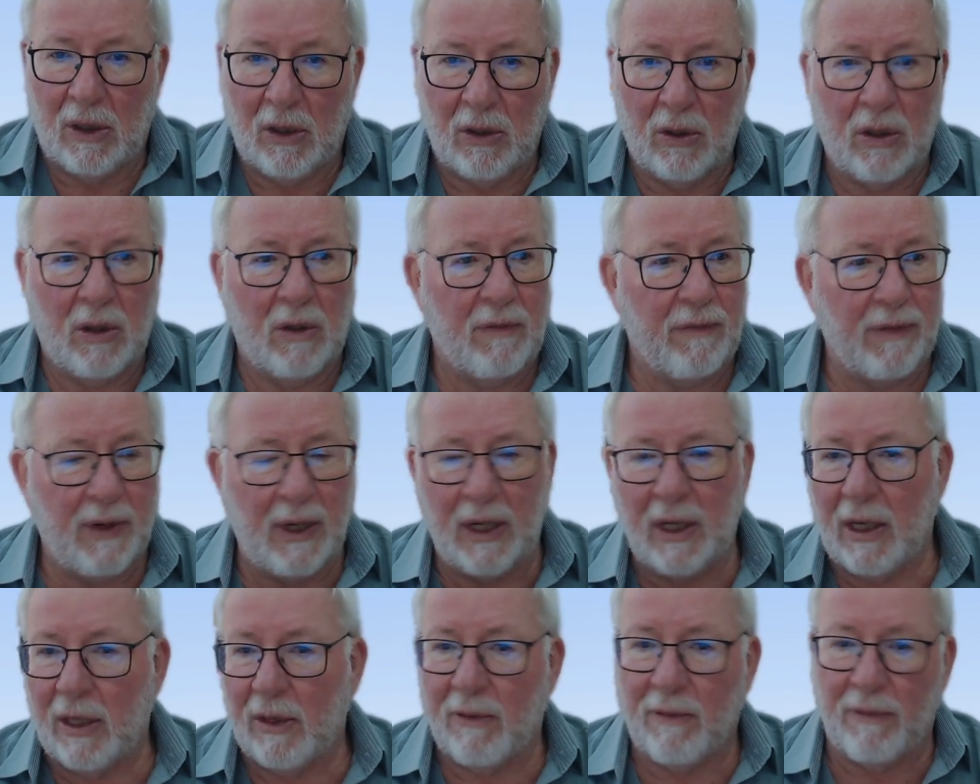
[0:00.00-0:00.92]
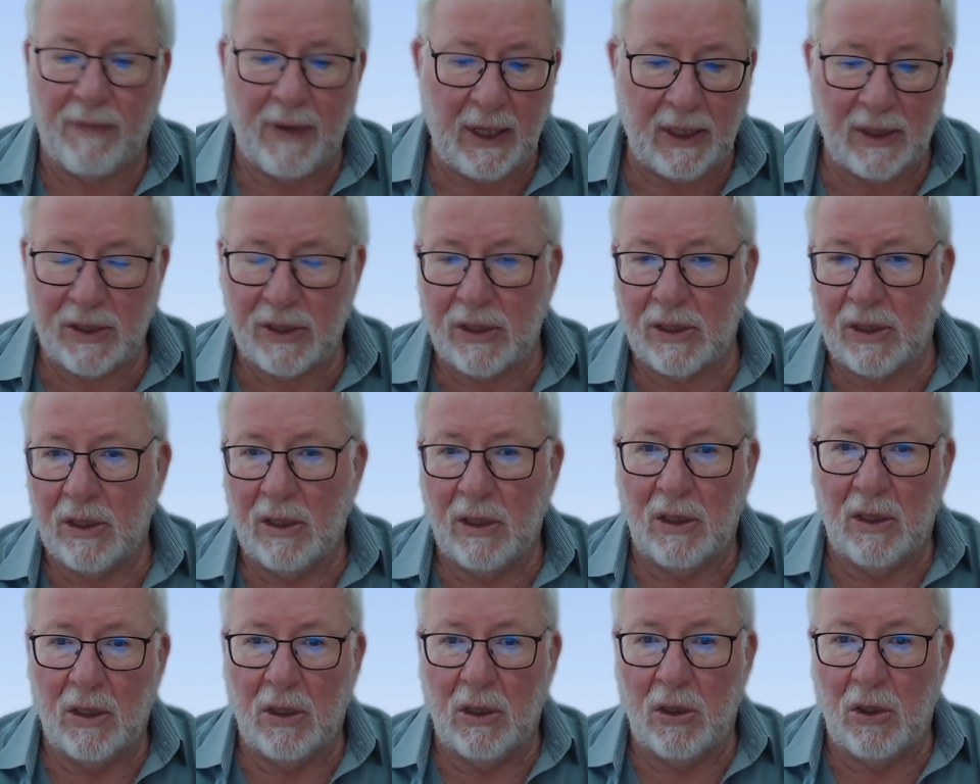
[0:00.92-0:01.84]
You're going to find out the facts.
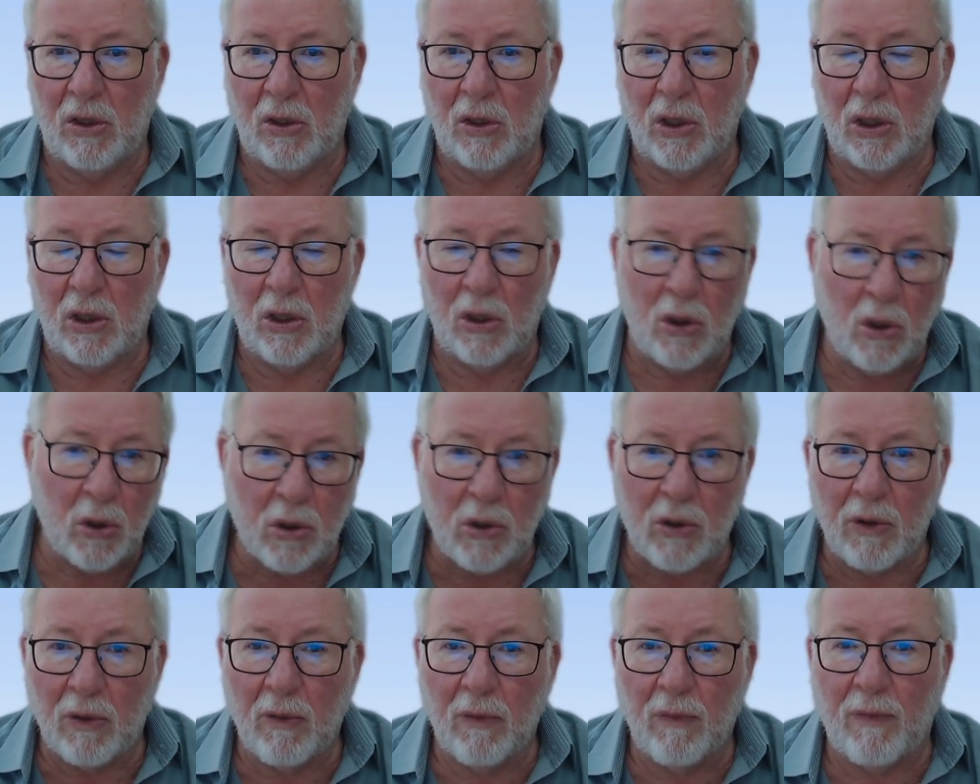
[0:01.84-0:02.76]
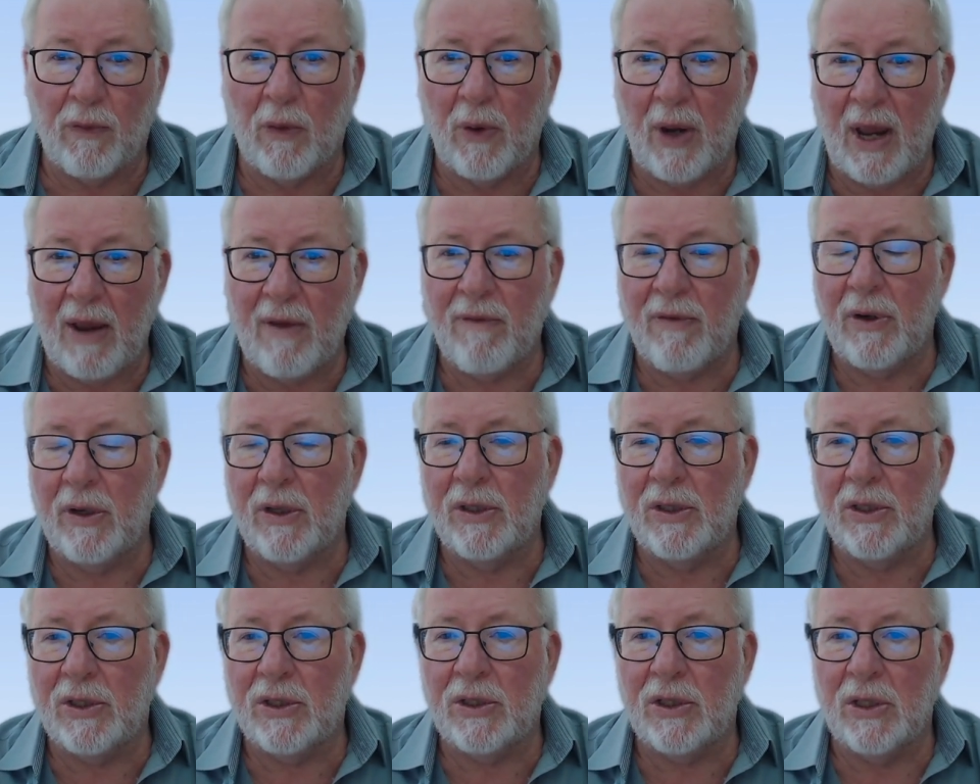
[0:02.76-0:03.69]
You're going to look for
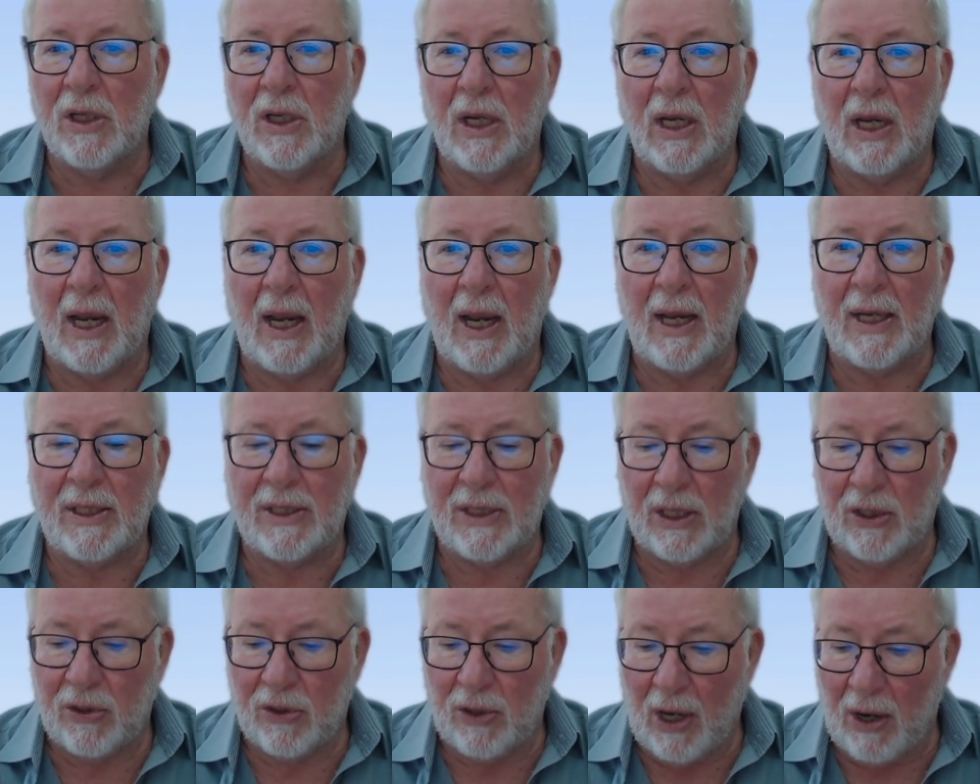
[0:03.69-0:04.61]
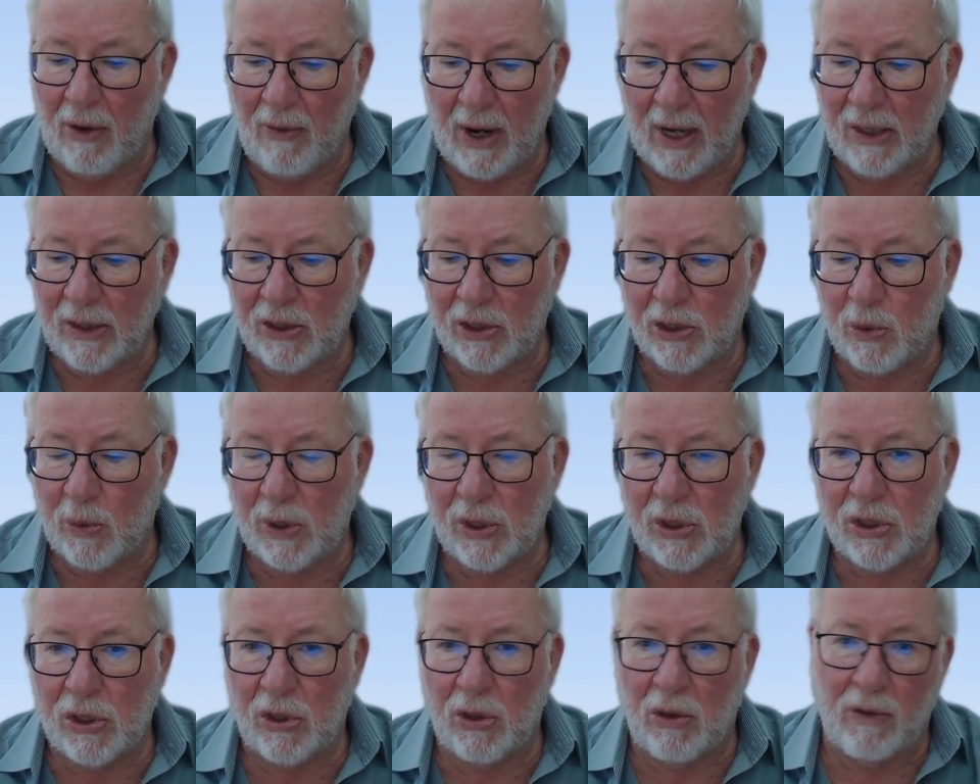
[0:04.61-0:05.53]
evidence, etc., around this
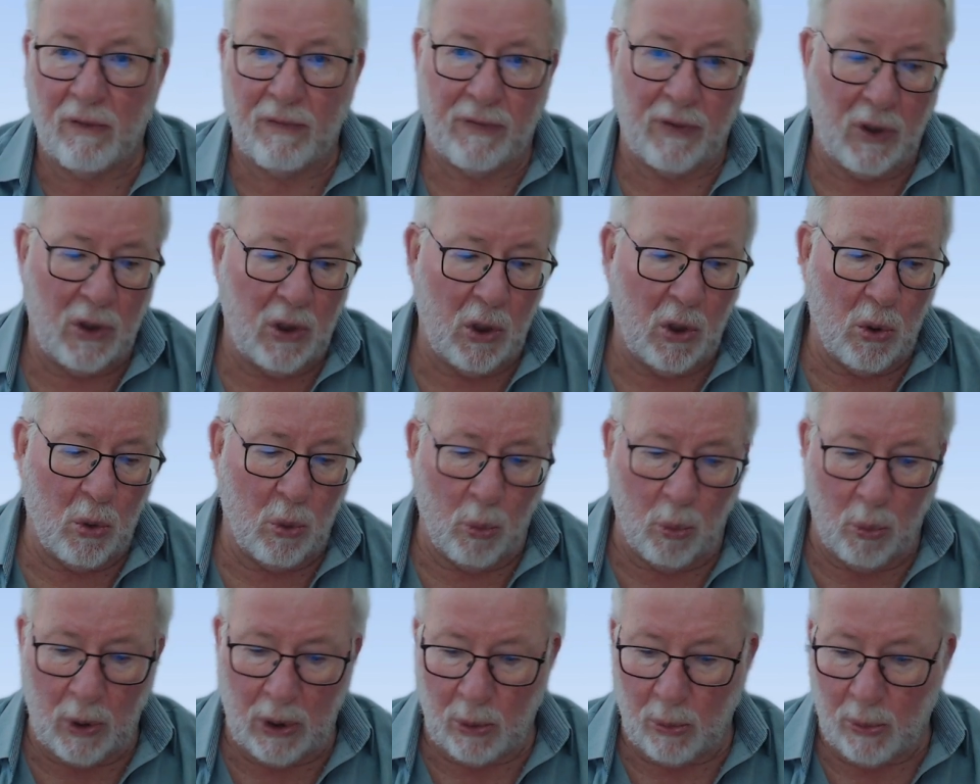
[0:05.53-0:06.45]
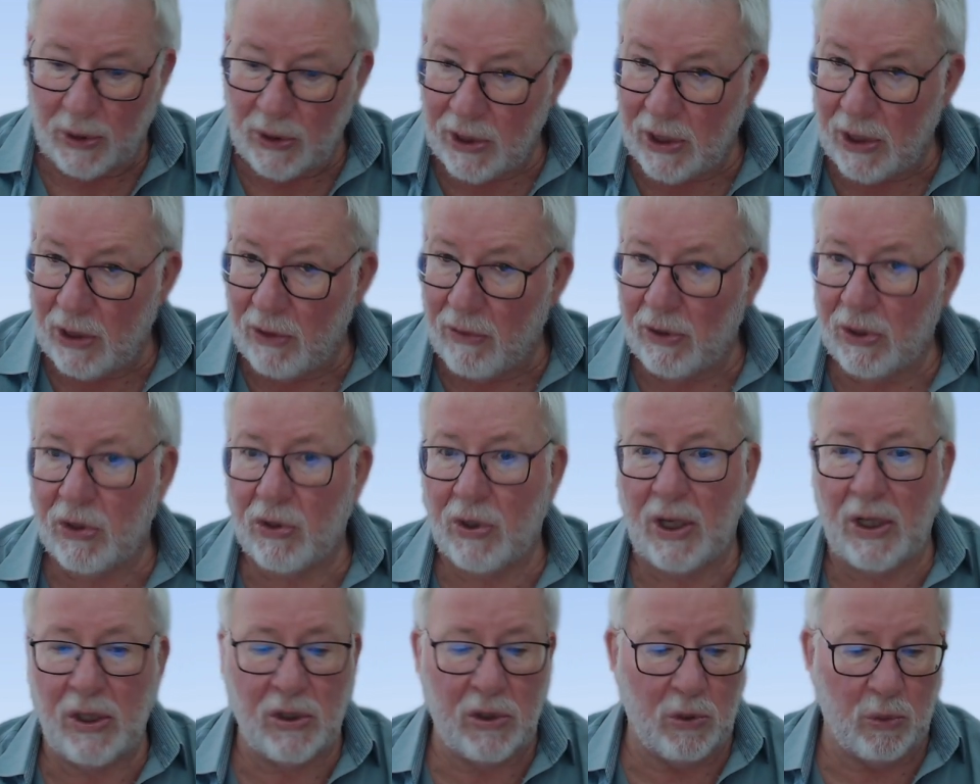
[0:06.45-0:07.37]
question of was she
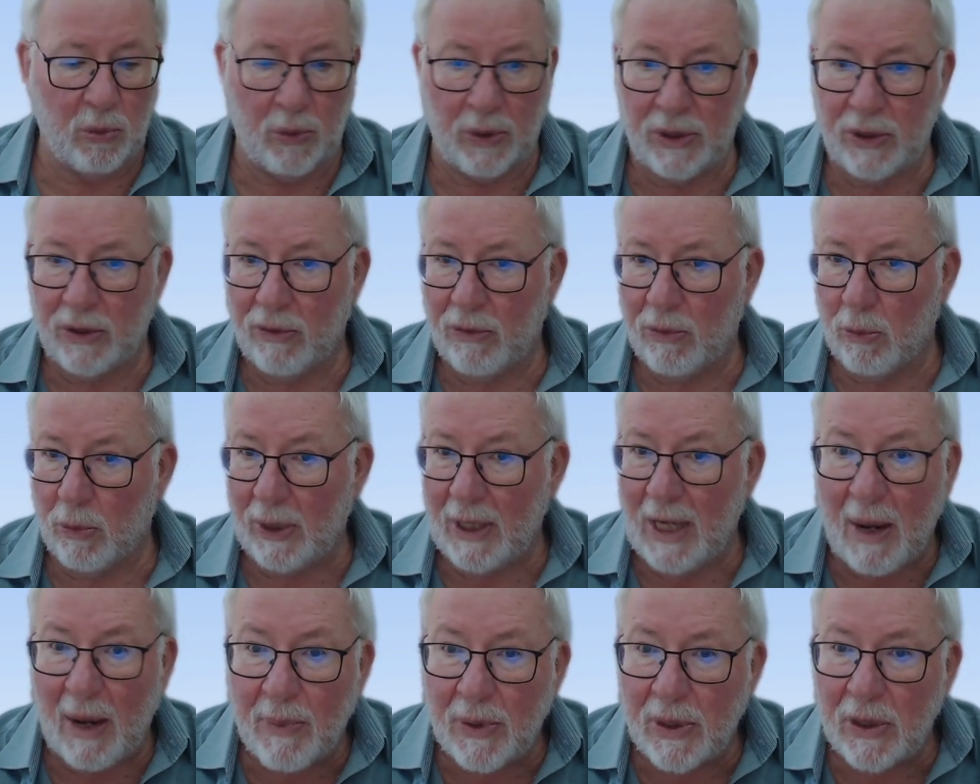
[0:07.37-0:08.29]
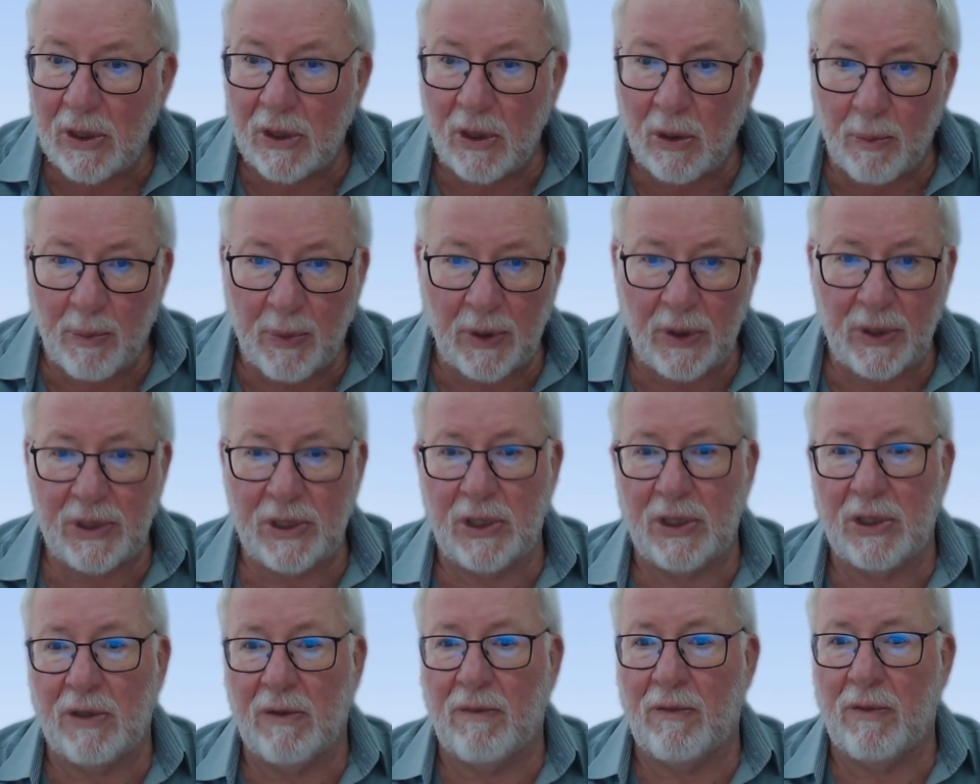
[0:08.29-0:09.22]
retrenched? What happened in the
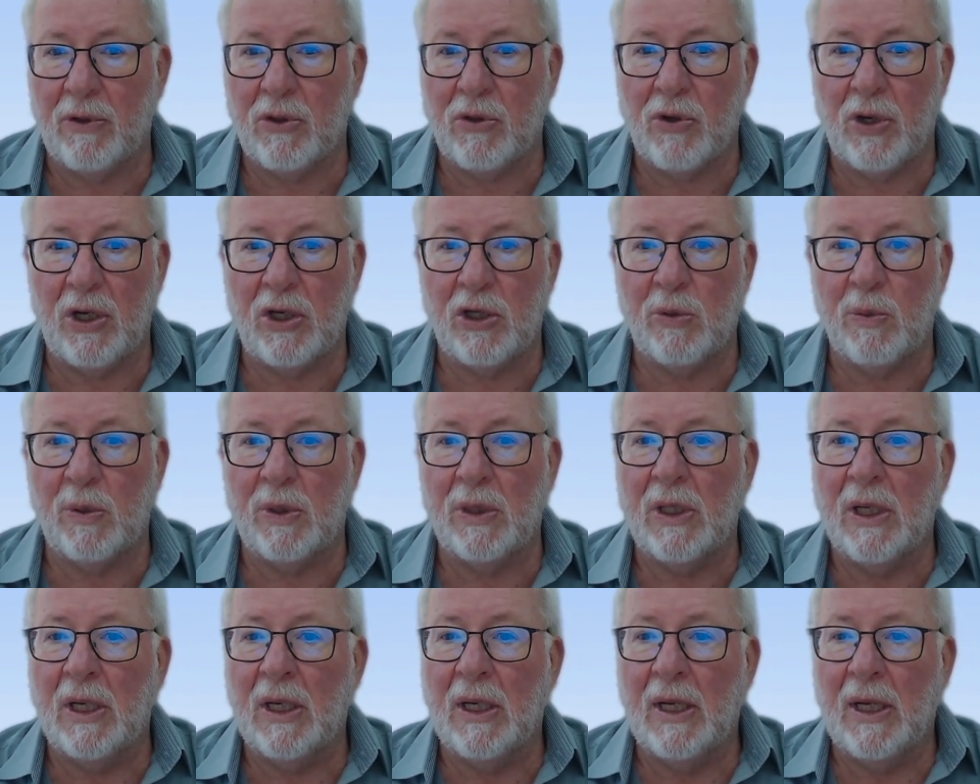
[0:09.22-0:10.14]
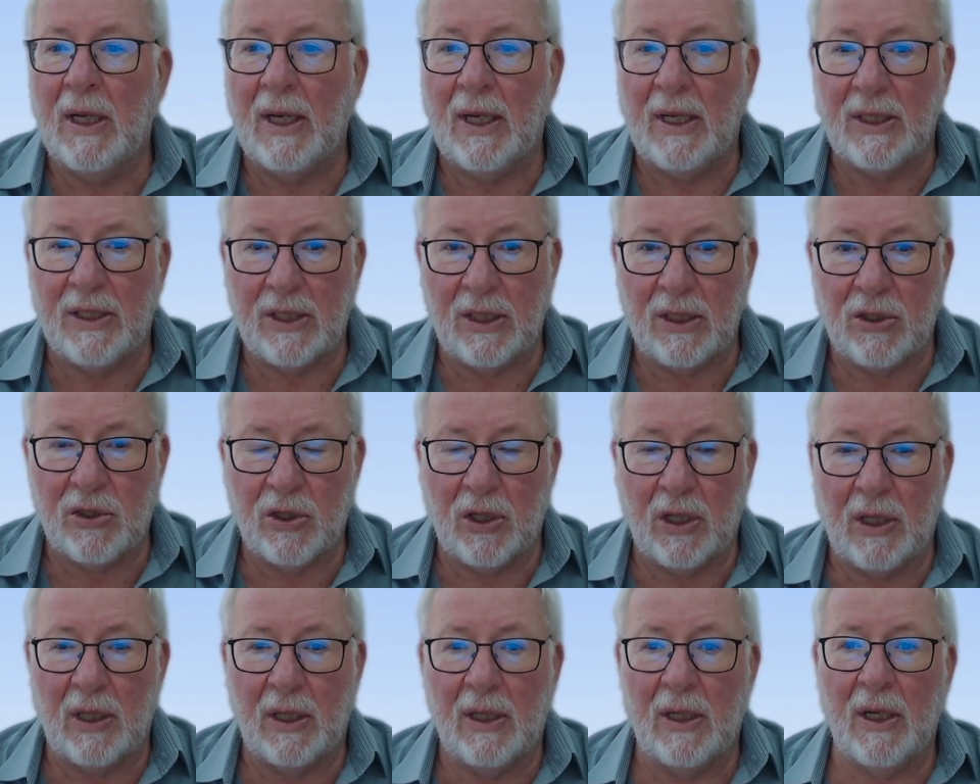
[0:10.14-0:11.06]
process of retrenchment, etc.